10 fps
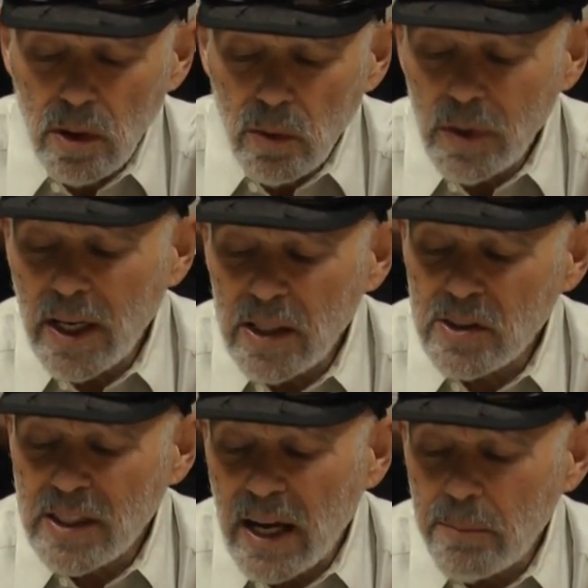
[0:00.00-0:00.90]
We can't
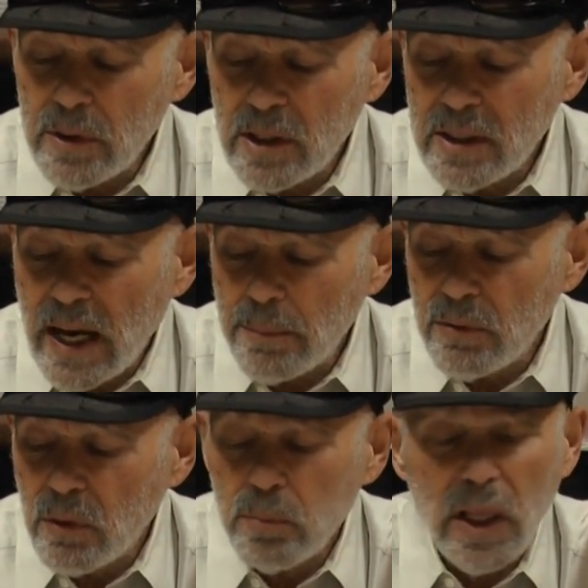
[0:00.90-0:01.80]
stop at the top
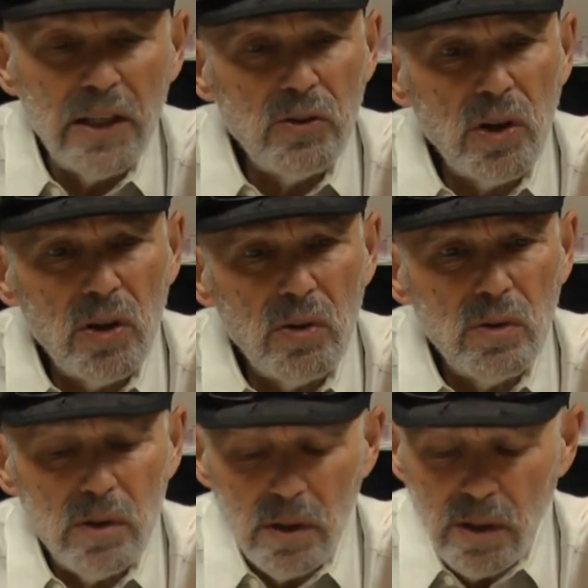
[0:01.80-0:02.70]
of a plateau
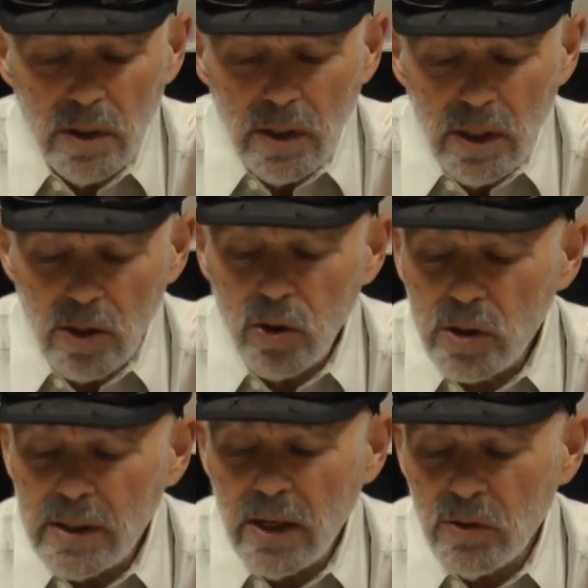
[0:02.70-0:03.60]
and
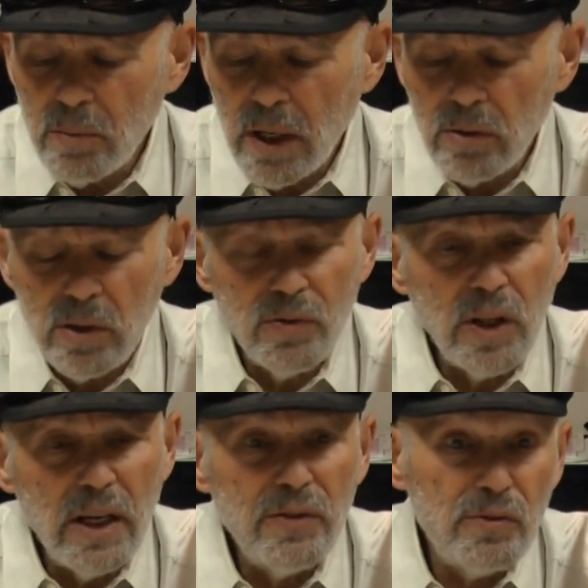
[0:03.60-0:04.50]
look down the mountain of
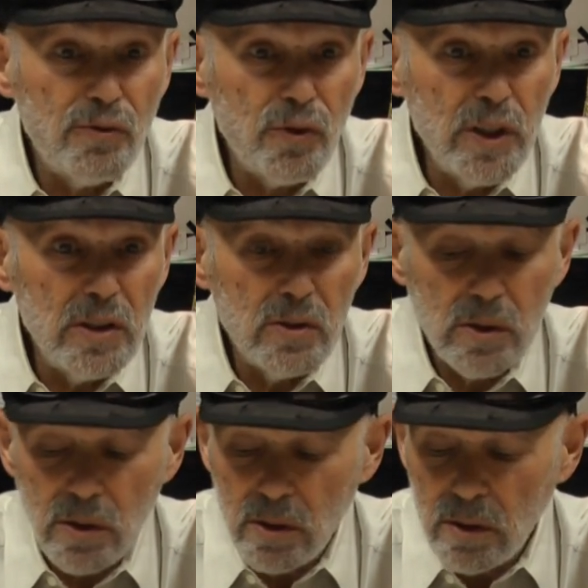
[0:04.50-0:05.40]
life and
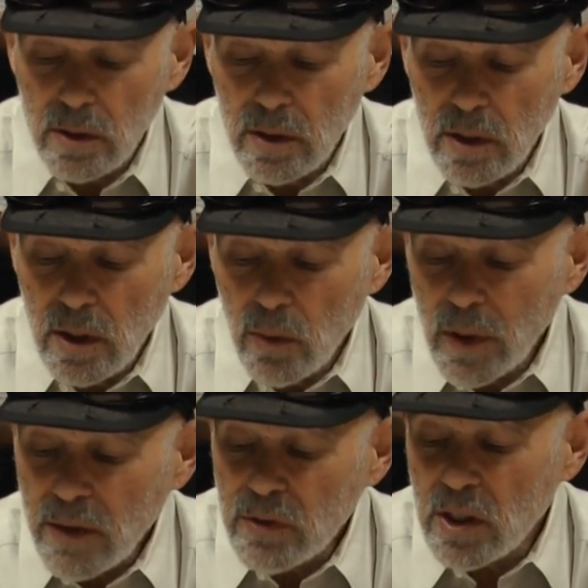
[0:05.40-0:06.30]
freeze.
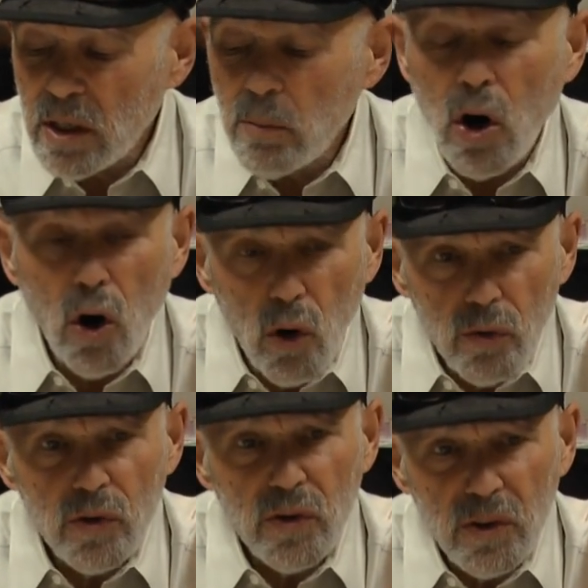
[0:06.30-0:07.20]
We have to come
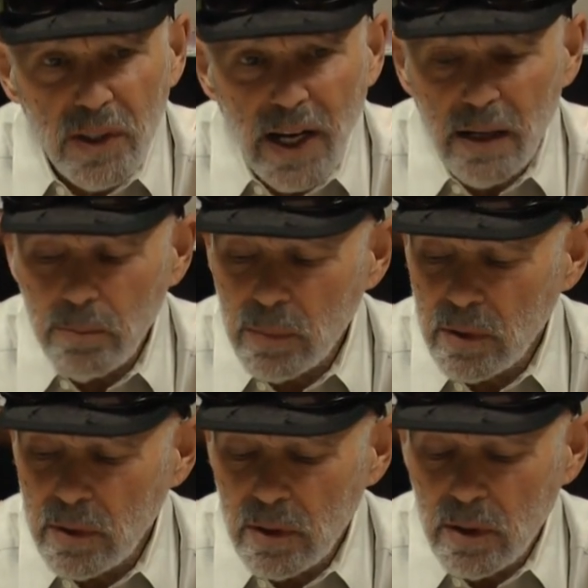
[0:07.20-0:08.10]
over the top.
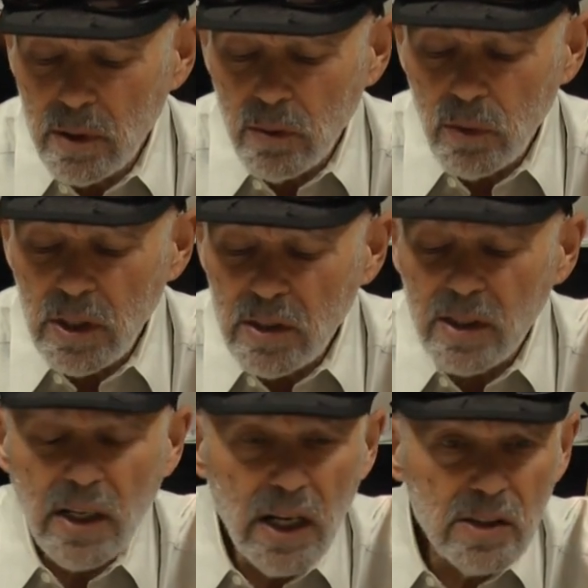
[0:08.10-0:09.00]
We need
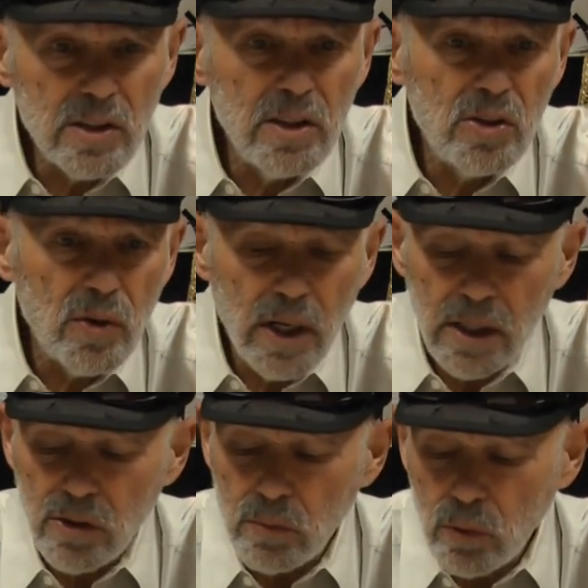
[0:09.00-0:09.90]
to constantly
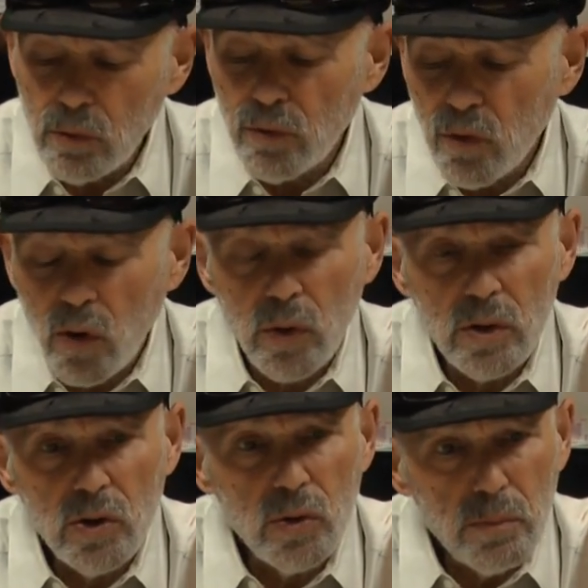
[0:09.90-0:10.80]
try to move
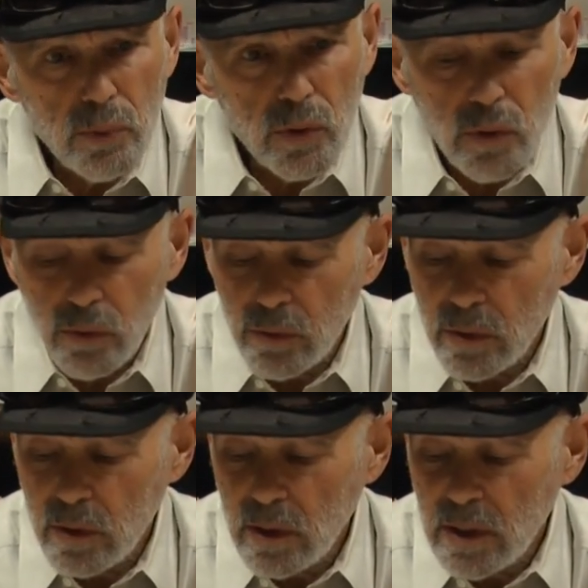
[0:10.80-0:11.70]
forward, to improve,
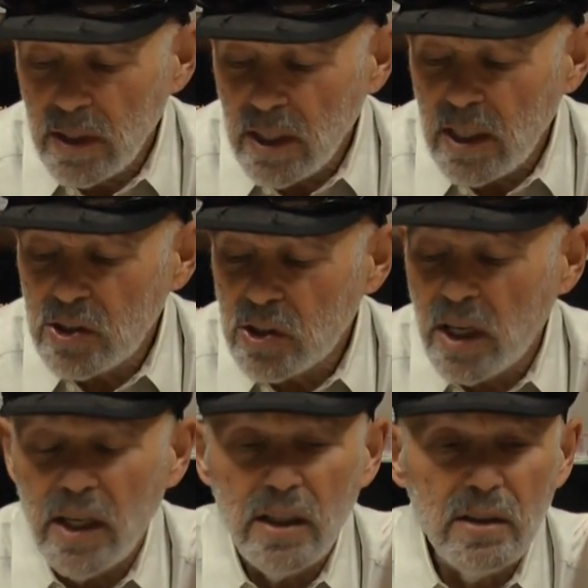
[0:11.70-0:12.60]
each
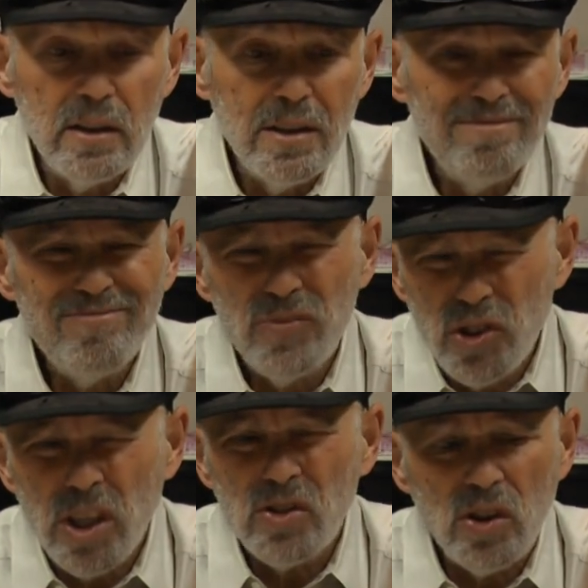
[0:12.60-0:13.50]
day
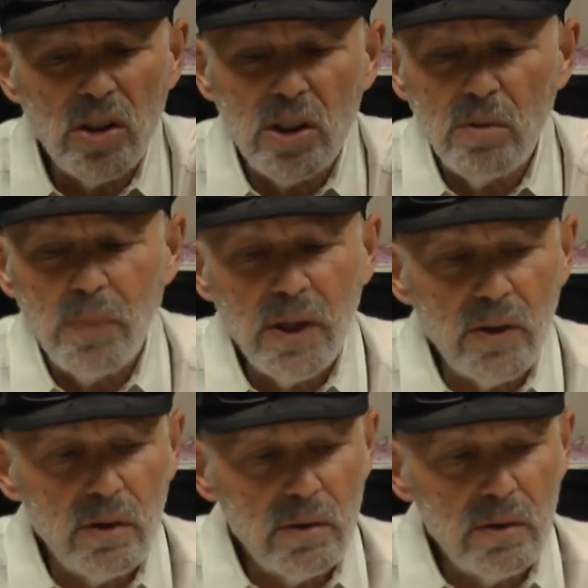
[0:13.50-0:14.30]
just a little better.